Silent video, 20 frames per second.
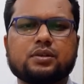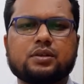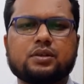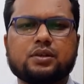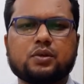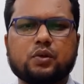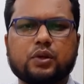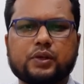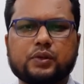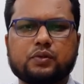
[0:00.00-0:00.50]

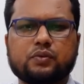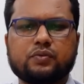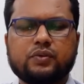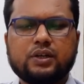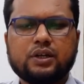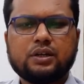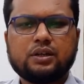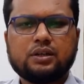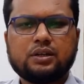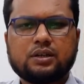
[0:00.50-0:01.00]
going to
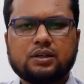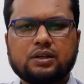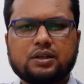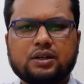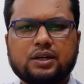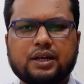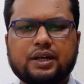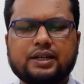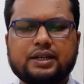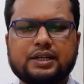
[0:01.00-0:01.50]
field,
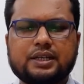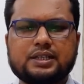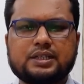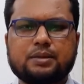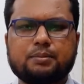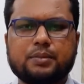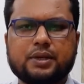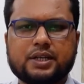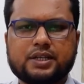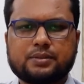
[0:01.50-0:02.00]
collecting
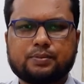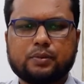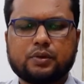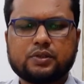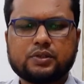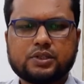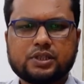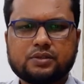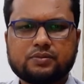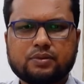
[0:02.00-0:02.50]
some
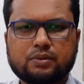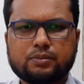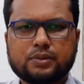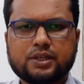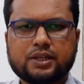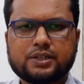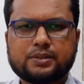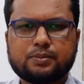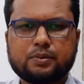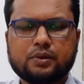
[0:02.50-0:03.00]
responses from the
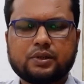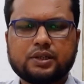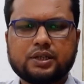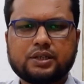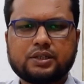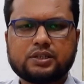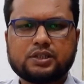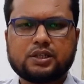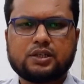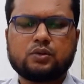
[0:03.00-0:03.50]

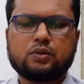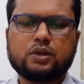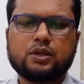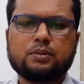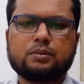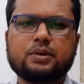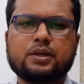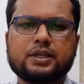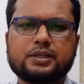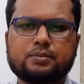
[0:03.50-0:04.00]
respondents, and whatever
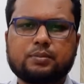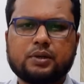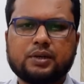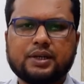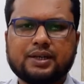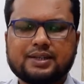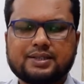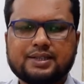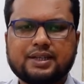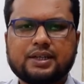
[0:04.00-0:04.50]

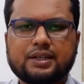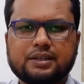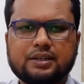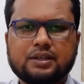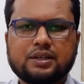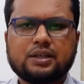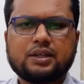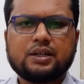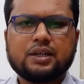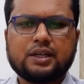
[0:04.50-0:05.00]
respondent said
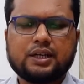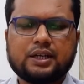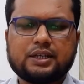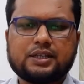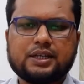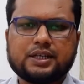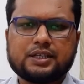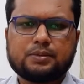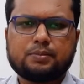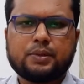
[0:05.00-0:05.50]
is
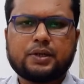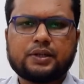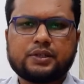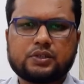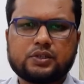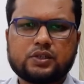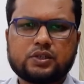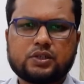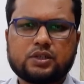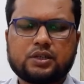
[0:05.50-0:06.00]

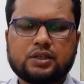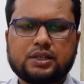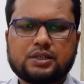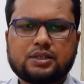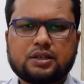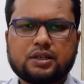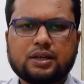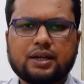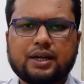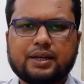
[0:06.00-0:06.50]
explained,
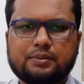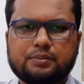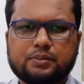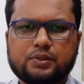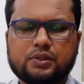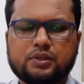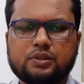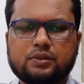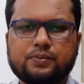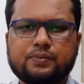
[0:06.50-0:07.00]

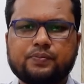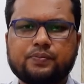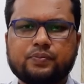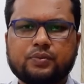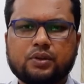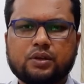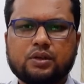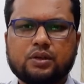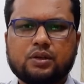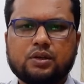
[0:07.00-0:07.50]
described
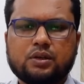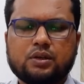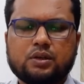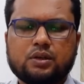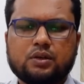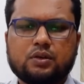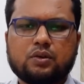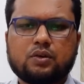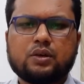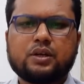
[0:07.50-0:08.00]

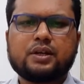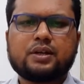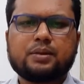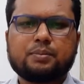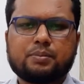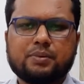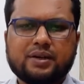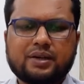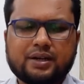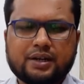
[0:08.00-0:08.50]
or
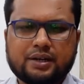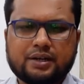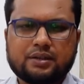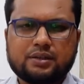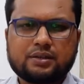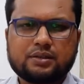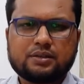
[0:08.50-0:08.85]
interpreted.